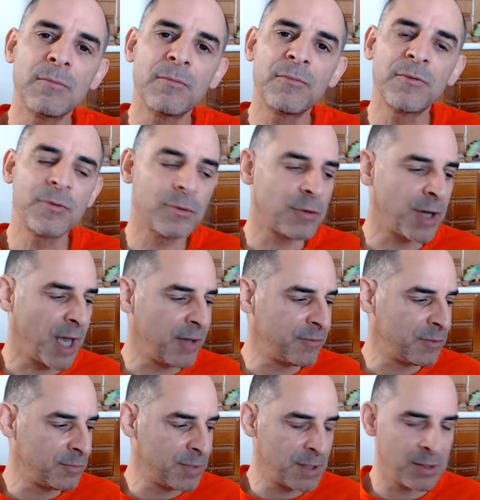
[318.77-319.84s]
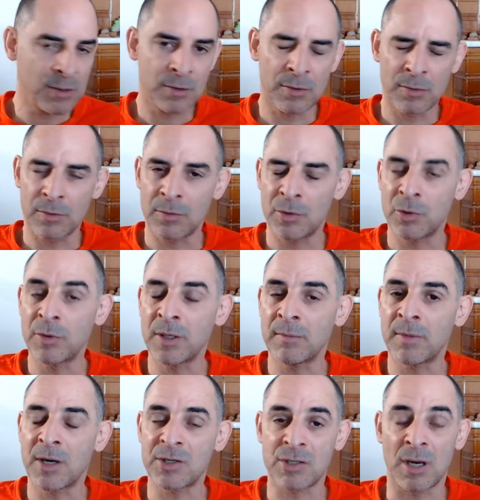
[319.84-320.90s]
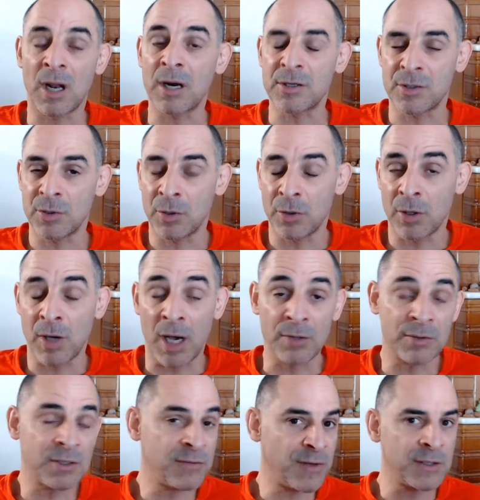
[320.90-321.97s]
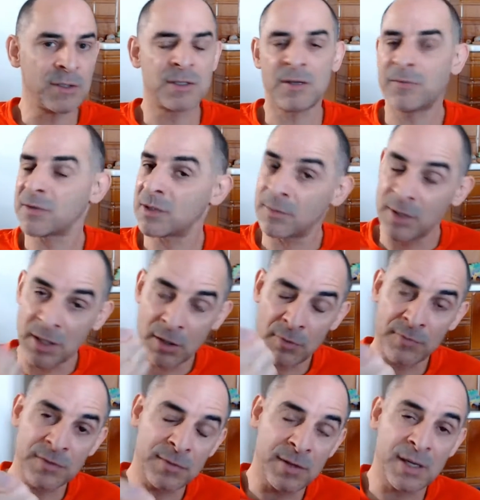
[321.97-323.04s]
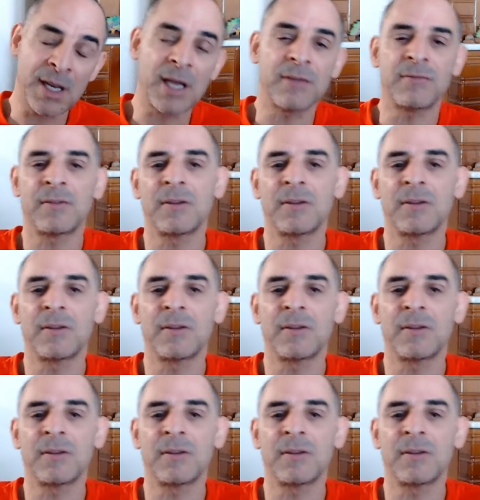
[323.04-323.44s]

If you haven't been doing martial arts, you don't know how to defend yourself when somebody comes with a knife.